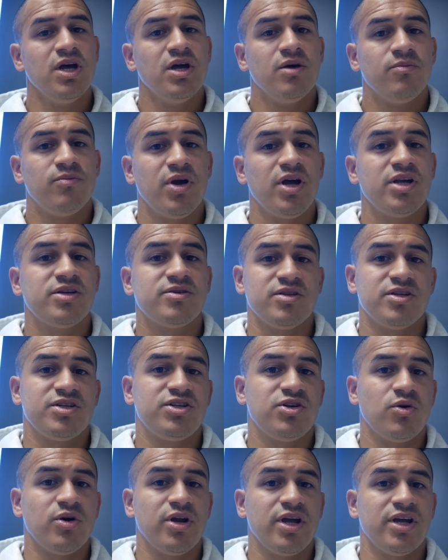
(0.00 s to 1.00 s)
basically the
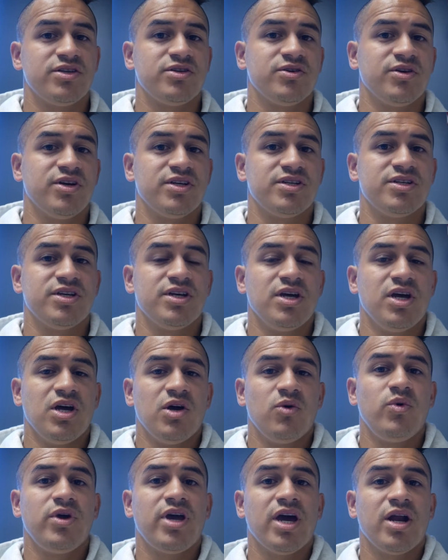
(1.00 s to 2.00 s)
short answer is
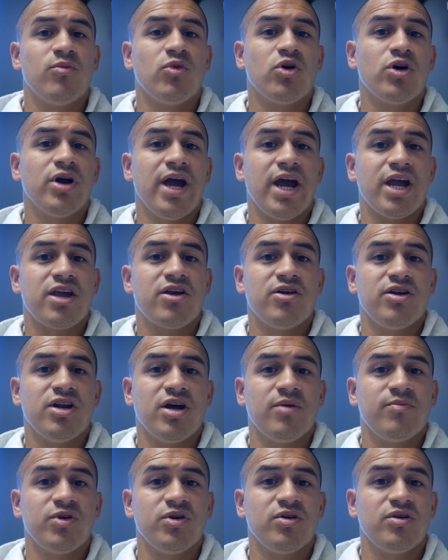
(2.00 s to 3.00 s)
we get a more accurate
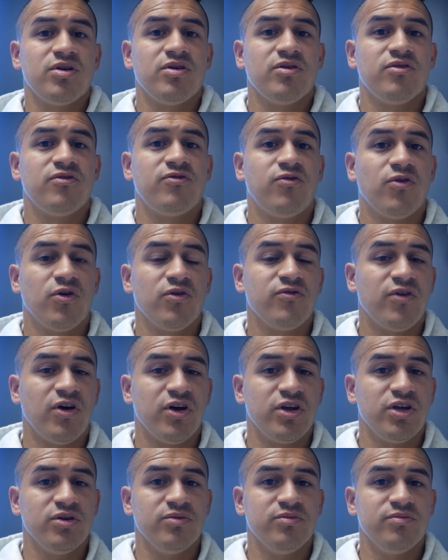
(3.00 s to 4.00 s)
number for
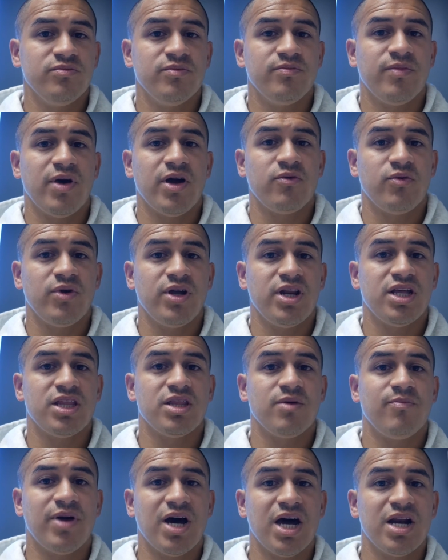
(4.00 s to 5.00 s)
volume by reading
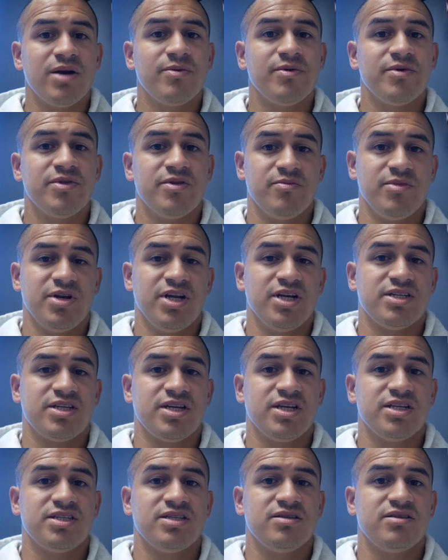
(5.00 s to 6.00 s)
the bottom of the
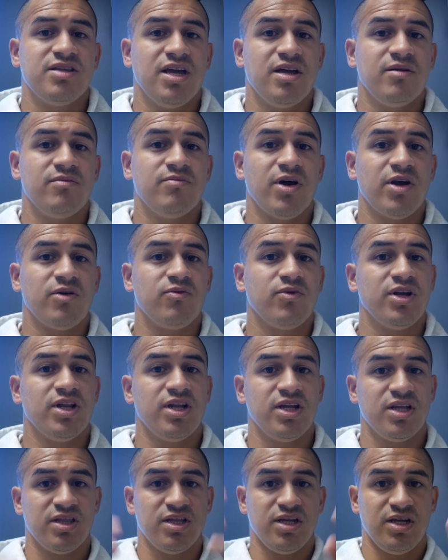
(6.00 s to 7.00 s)
meniscus than by
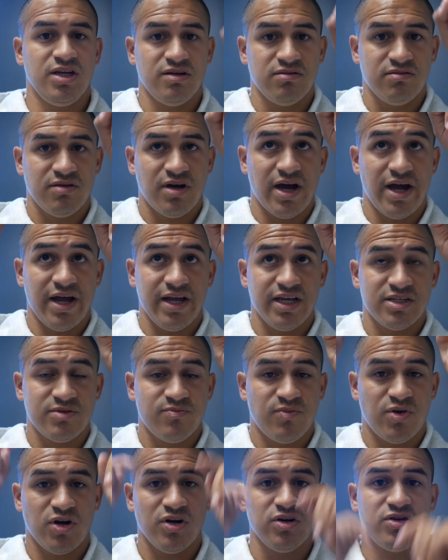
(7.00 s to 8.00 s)
reading the highest
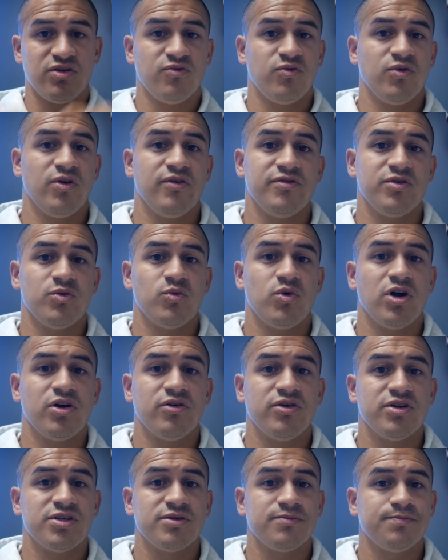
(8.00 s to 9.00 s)
part of wherever the
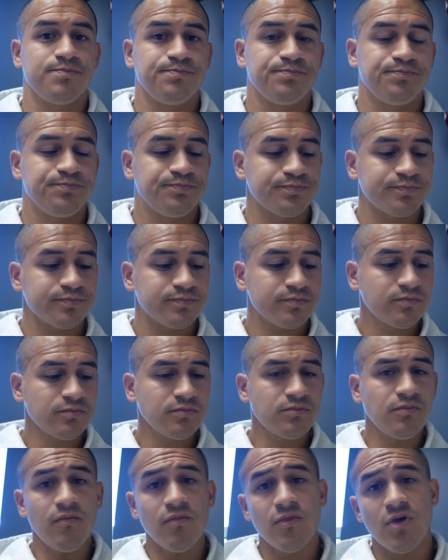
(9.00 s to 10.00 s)
water is.
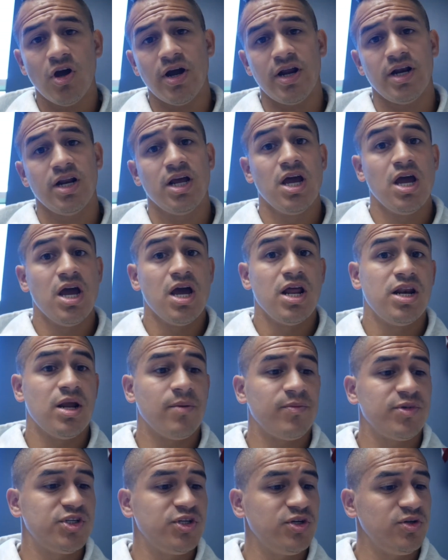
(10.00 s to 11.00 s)
All right,
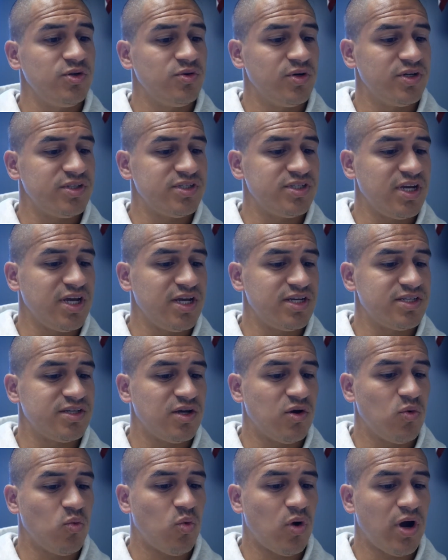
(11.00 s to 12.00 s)
number two, it says,
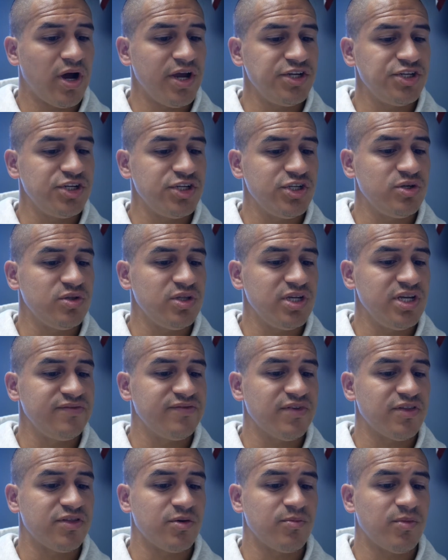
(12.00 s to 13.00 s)
why should you leave
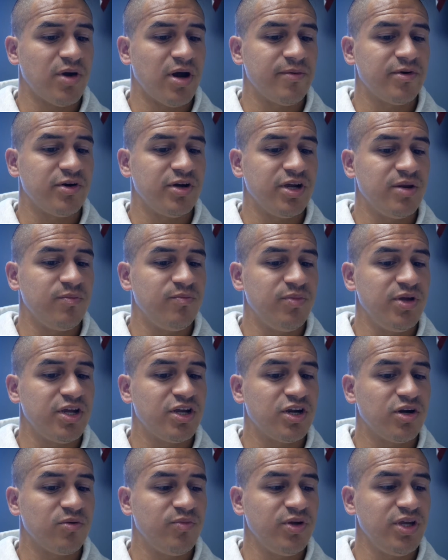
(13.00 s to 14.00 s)
the thermometer in
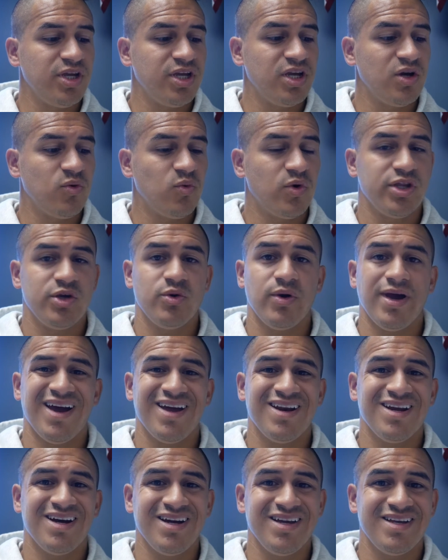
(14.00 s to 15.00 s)
beaker B when you
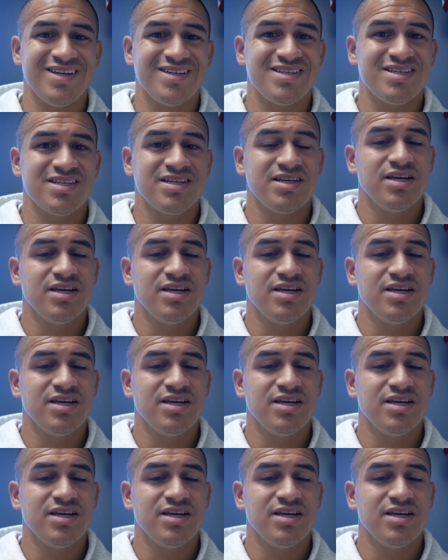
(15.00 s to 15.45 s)
add ice?